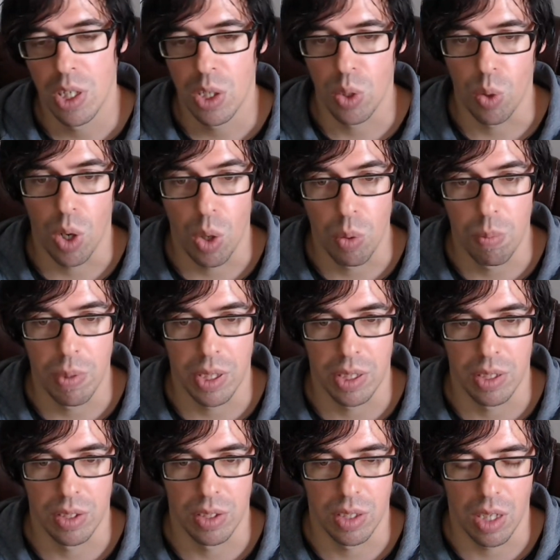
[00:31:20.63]
you're hoping
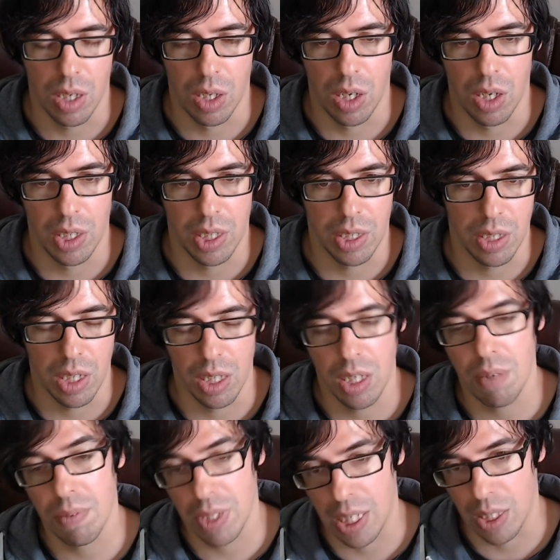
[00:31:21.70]
to start learning
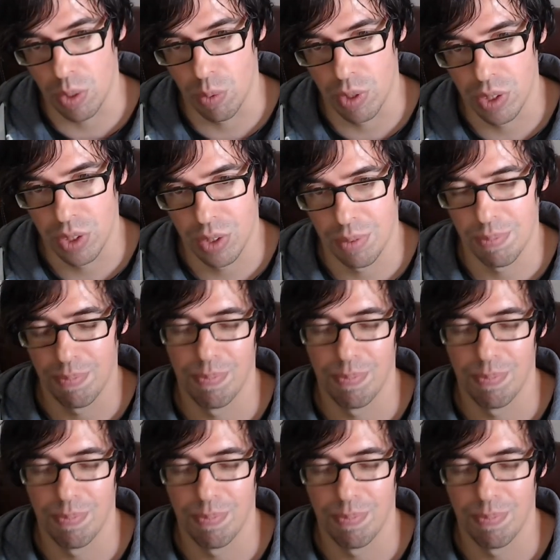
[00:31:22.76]
another language.